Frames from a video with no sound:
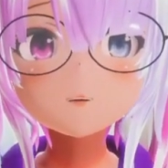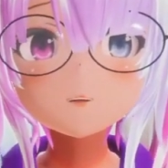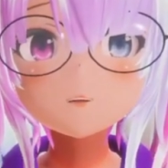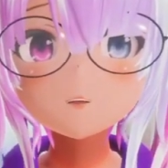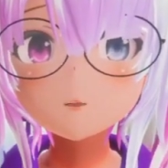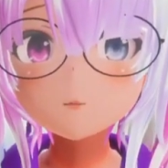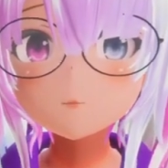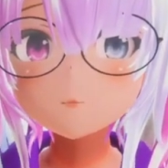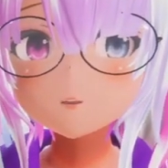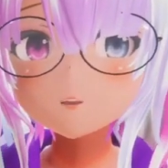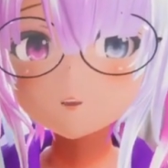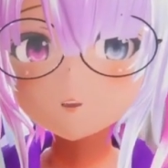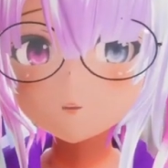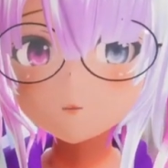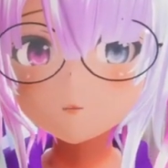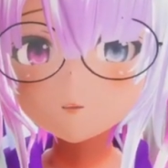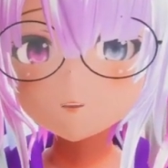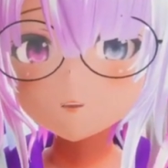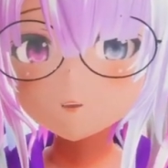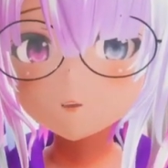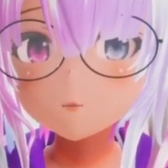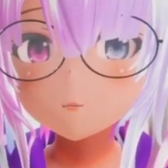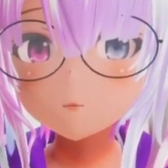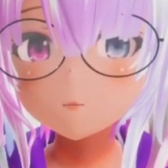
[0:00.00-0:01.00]
make sure that
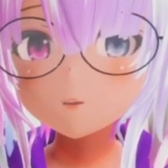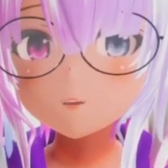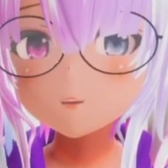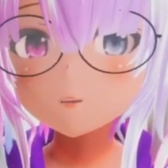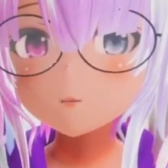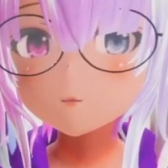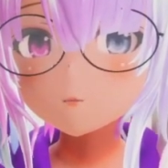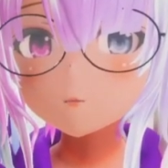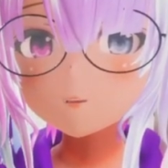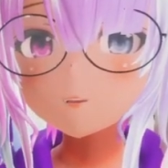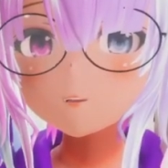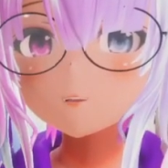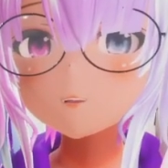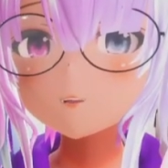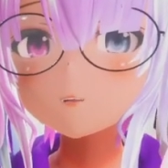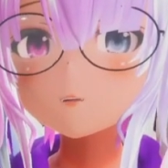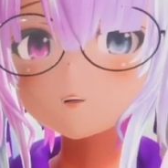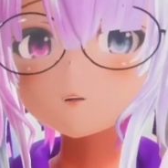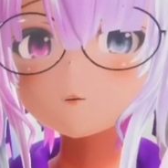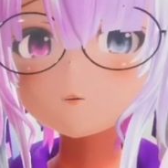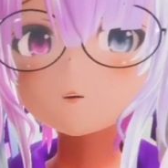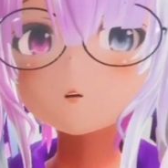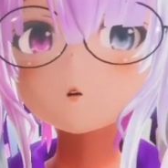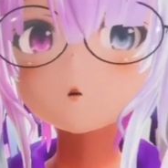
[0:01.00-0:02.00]
you like so right here I'm in
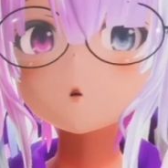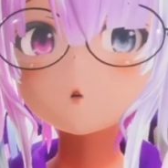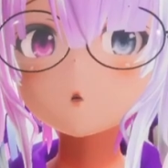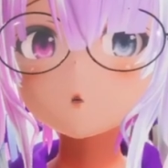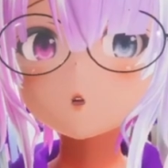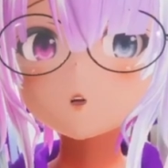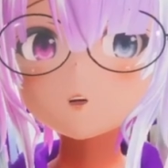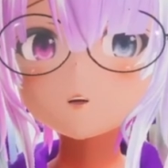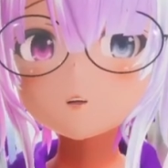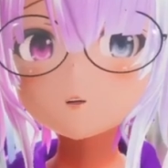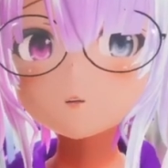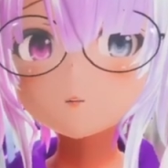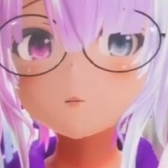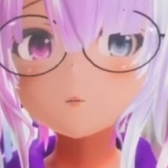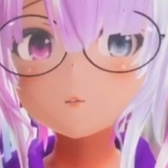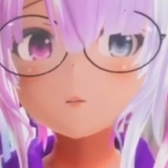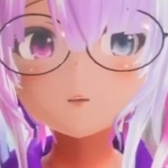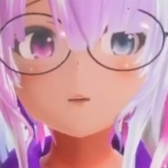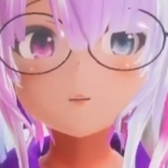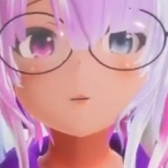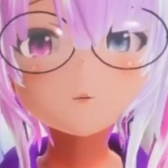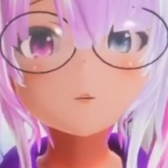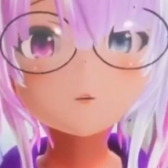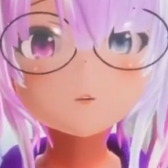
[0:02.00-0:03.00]
the wireframe
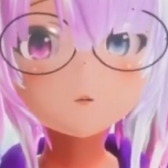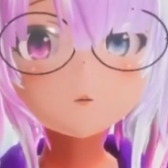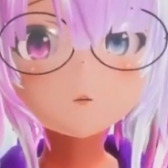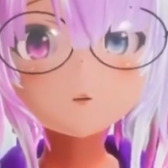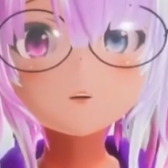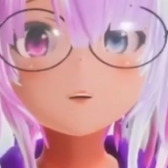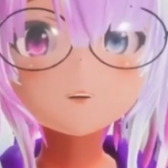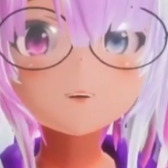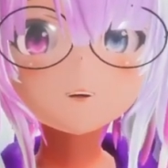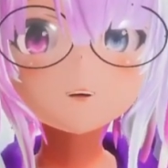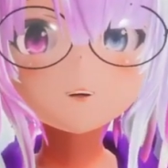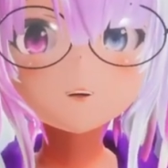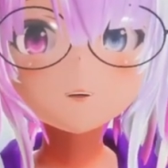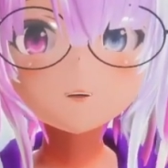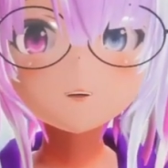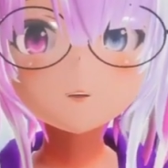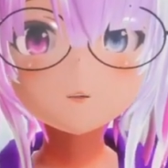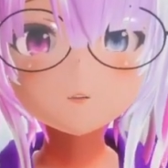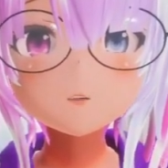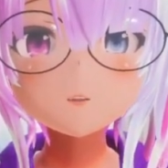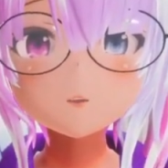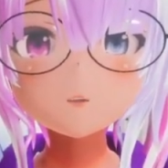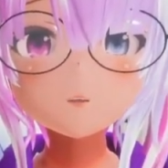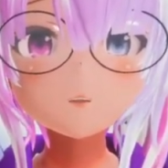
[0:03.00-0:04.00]
mode and that allows you
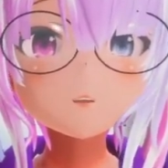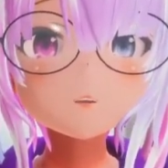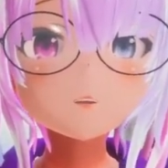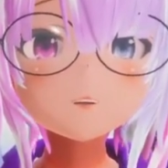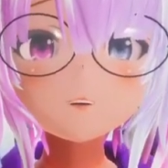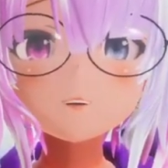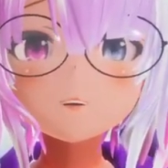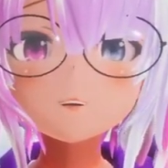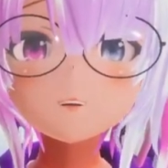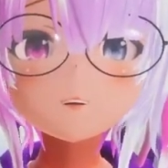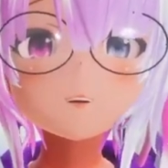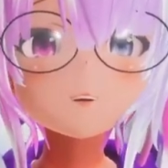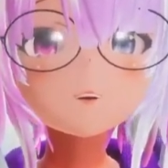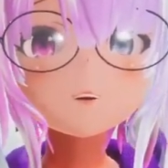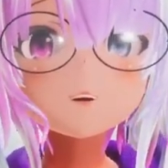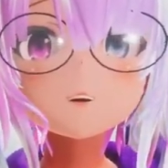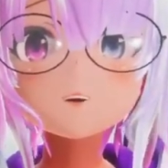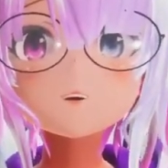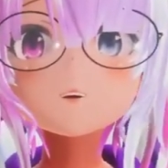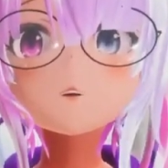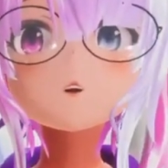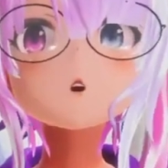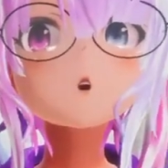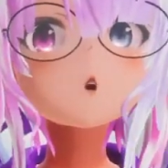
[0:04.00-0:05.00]
to just to select
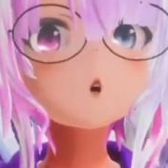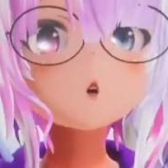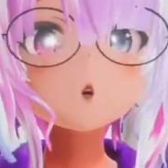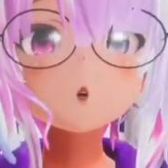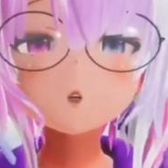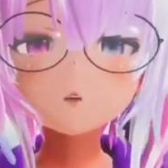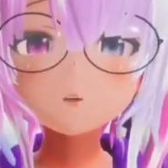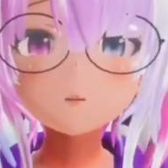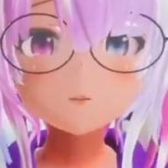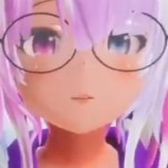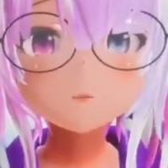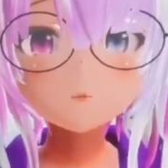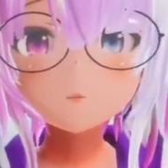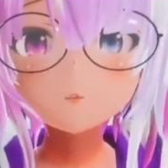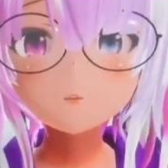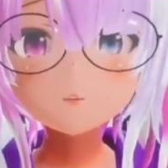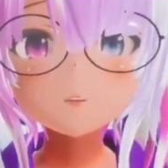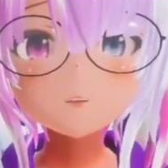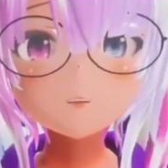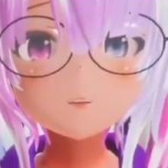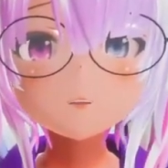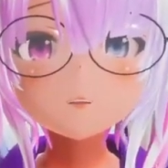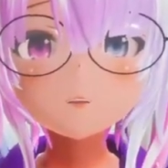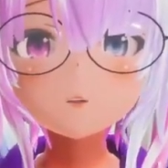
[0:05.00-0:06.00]
all the
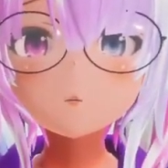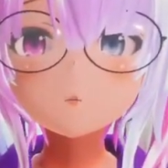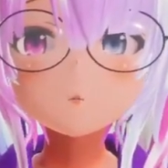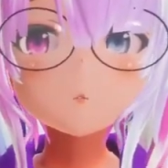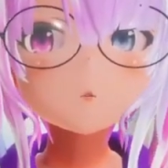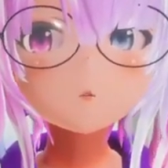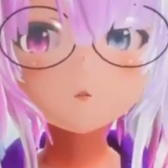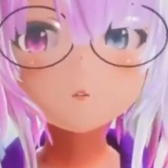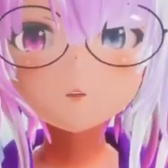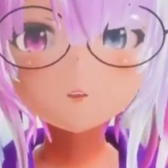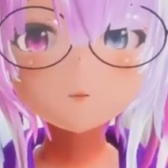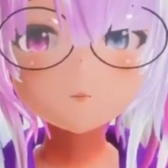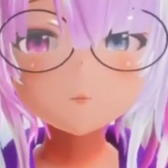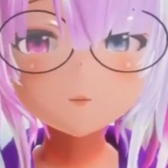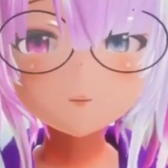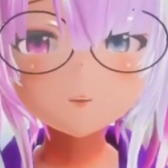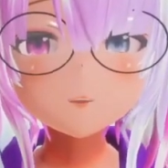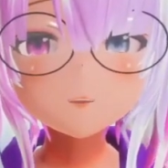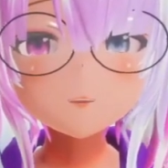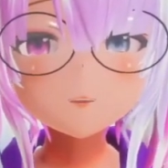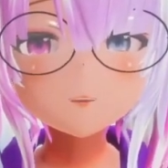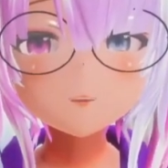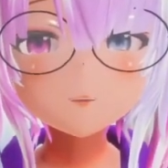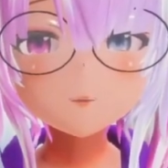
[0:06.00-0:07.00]
vertices really really
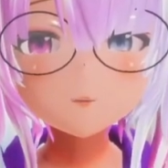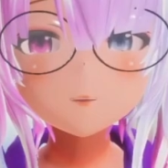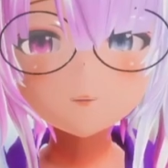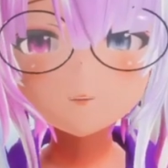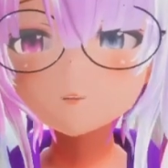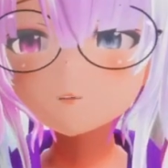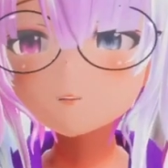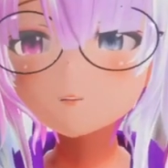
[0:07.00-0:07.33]
easily.